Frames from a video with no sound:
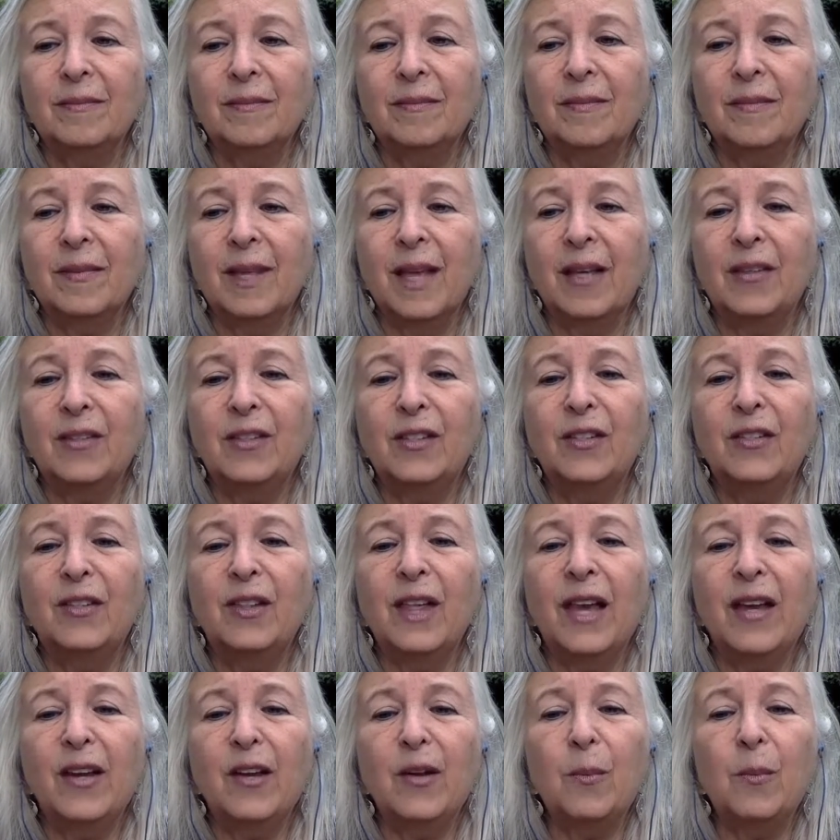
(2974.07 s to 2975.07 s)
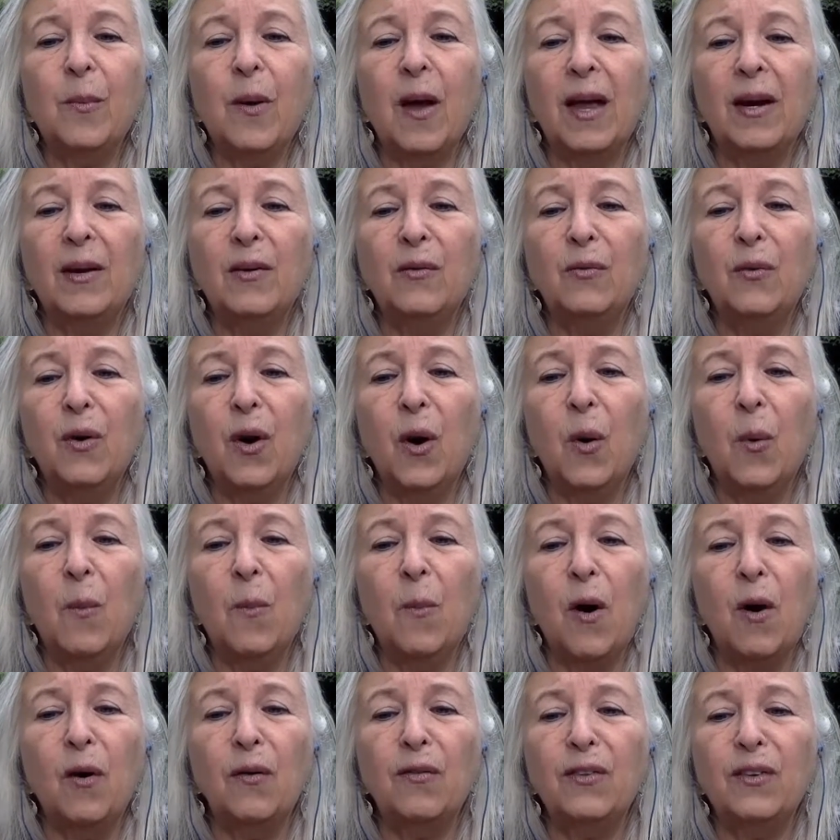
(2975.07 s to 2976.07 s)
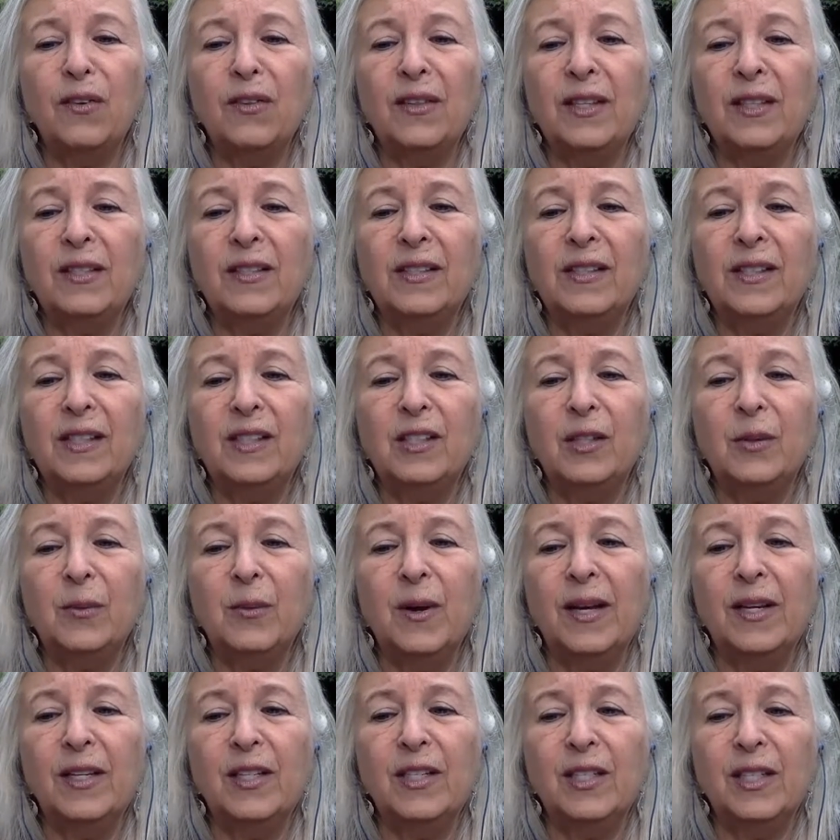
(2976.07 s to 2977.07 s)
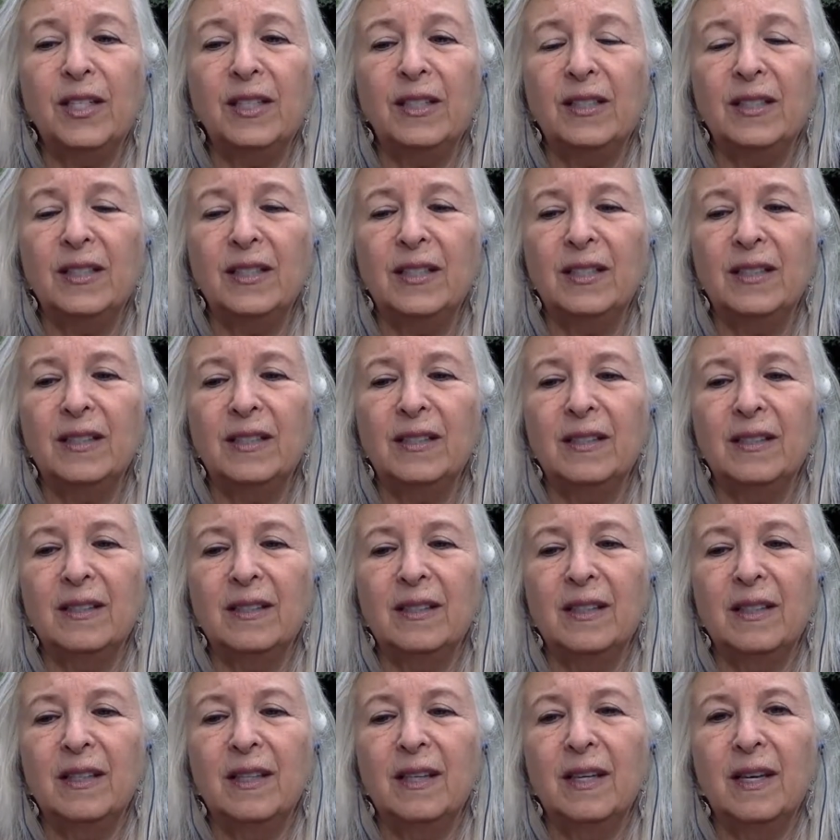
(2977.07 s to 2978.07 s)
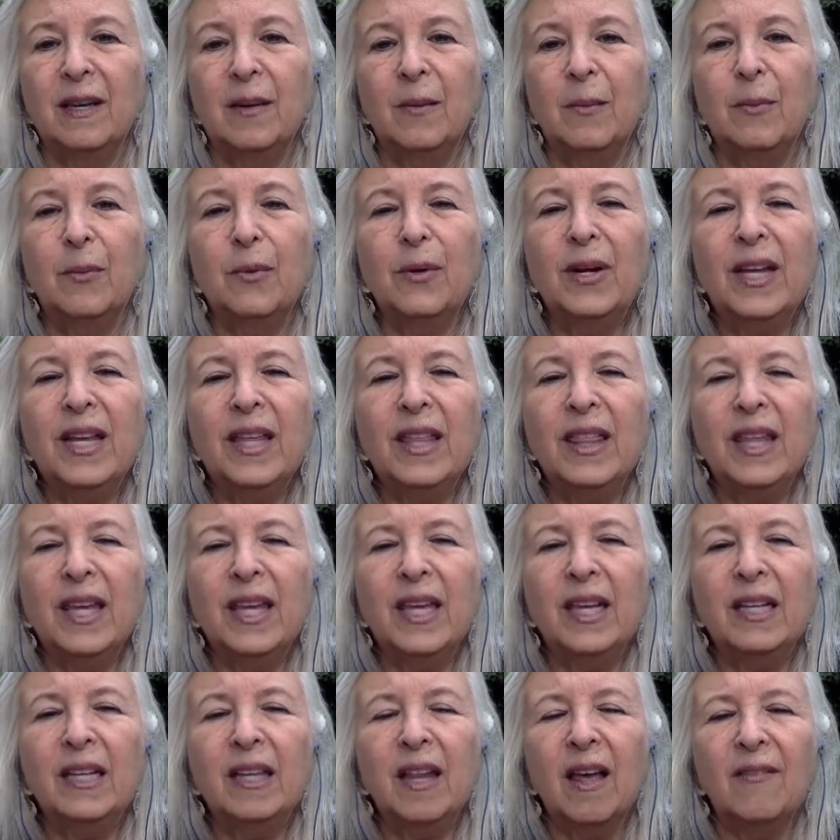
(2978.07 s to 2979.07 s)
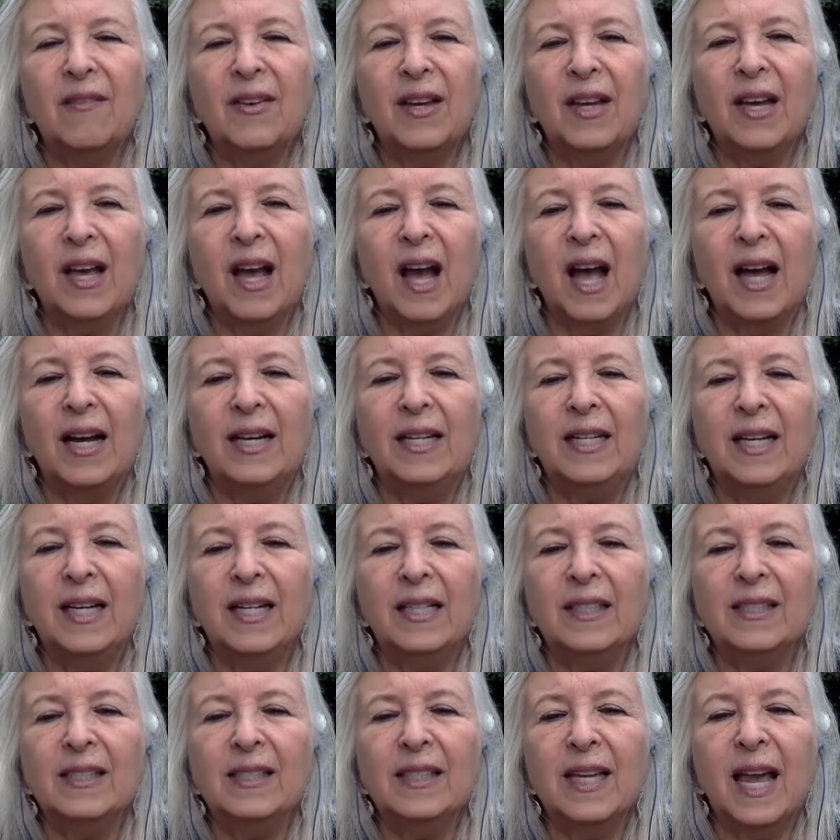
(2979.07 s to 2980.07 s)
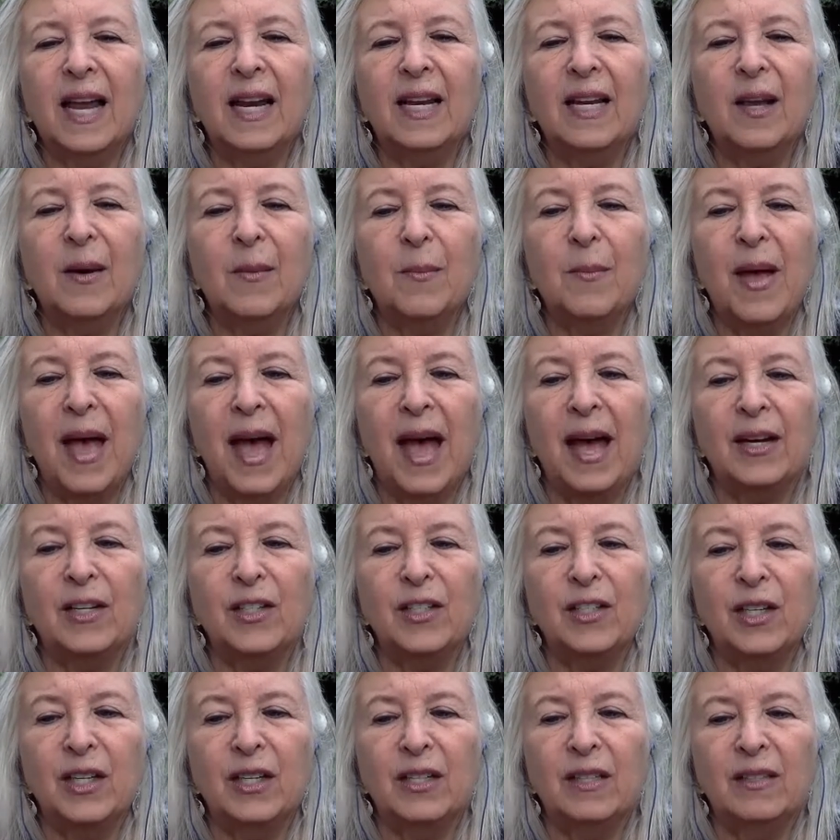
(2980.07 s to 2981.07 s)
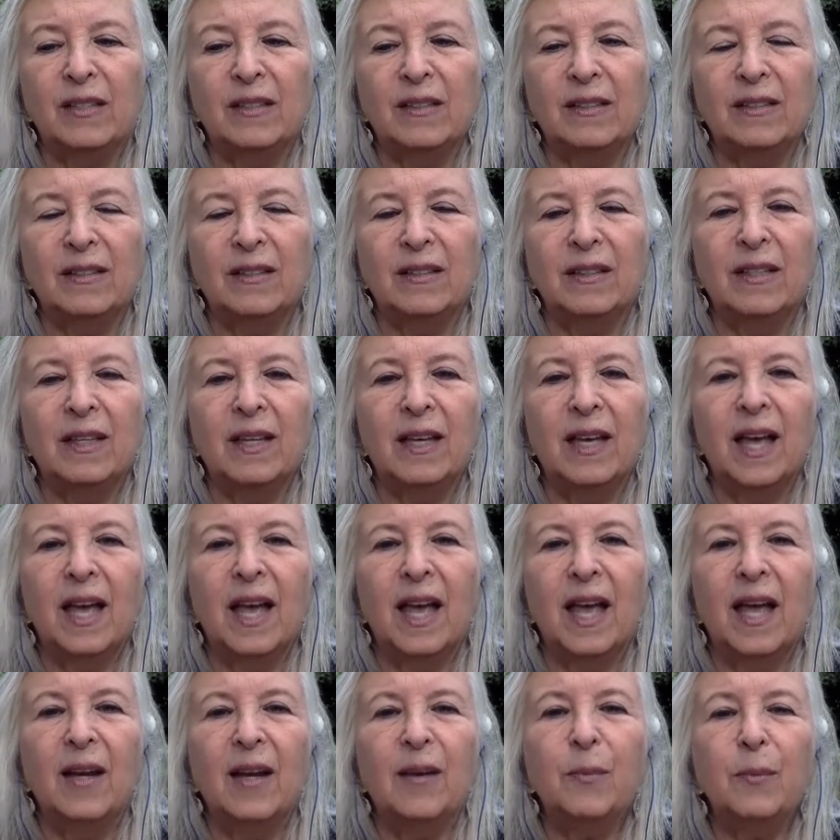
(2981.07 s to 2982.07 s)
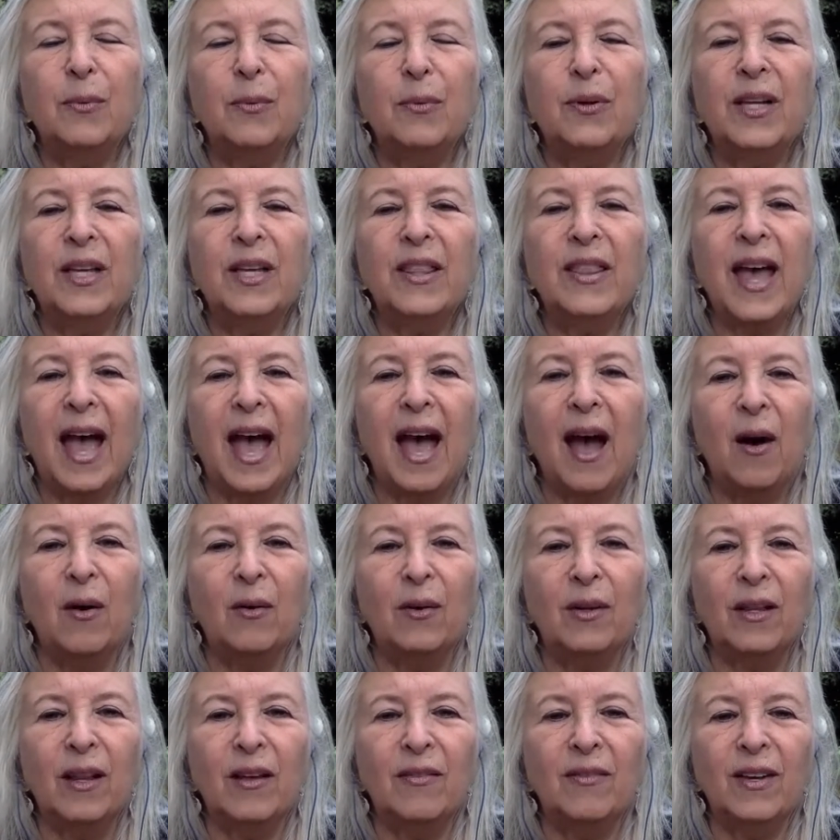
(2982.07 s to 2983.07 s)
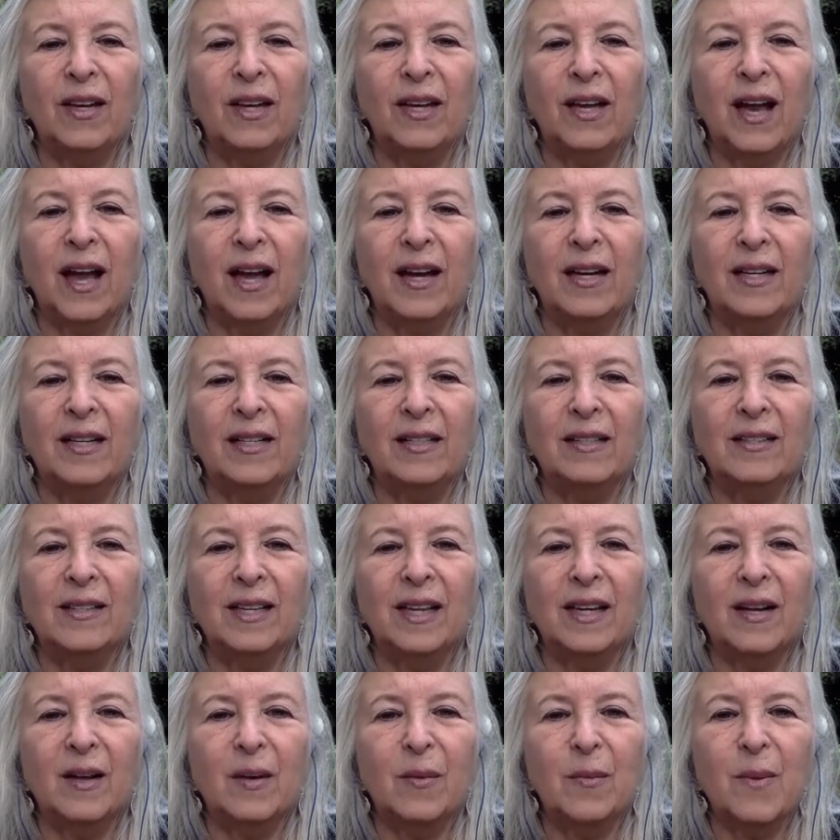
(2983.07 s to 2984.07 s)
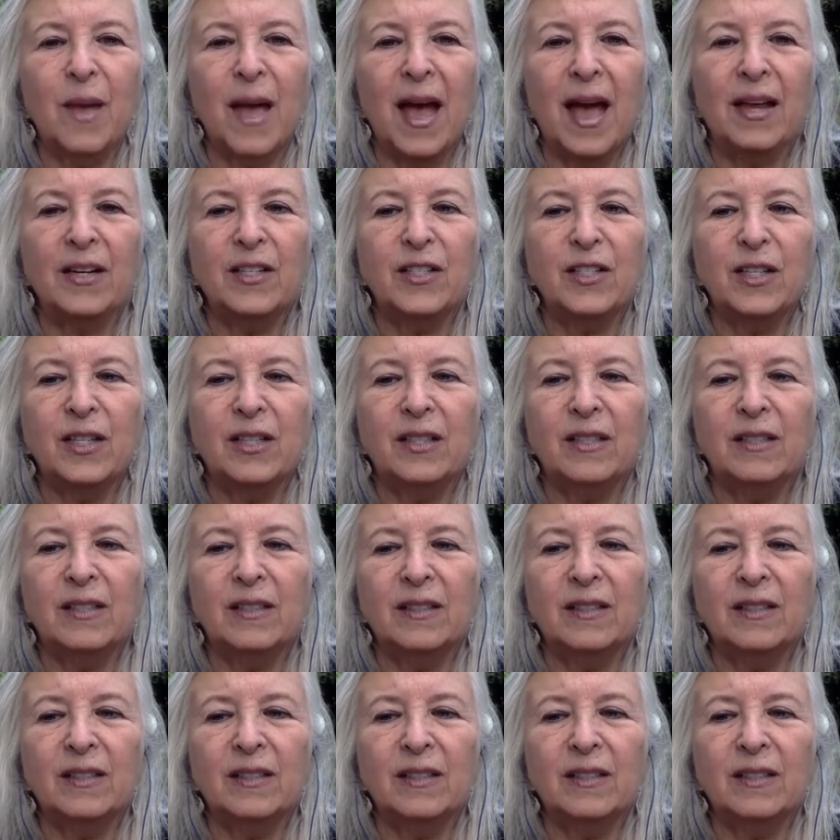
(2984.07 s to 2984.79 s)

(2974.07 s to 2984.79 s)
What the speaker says: As you let your mind roam over these situations, breathe in loving kindness and compassion, and breathe out loving kindness and compassion.